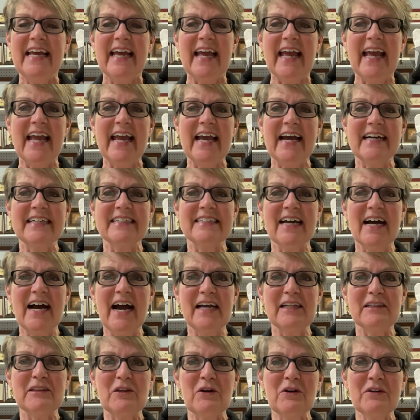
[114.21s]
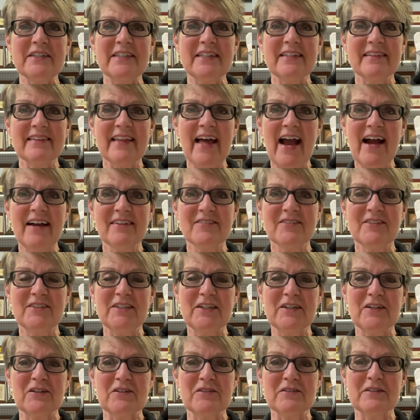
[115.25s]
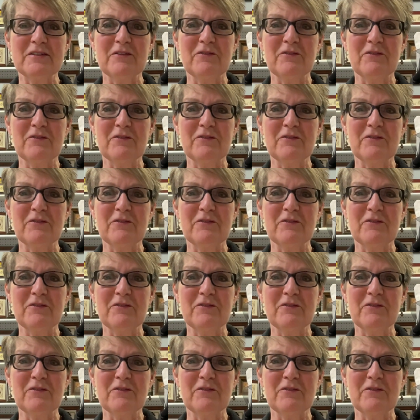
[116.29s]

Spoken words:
And I looked at last year's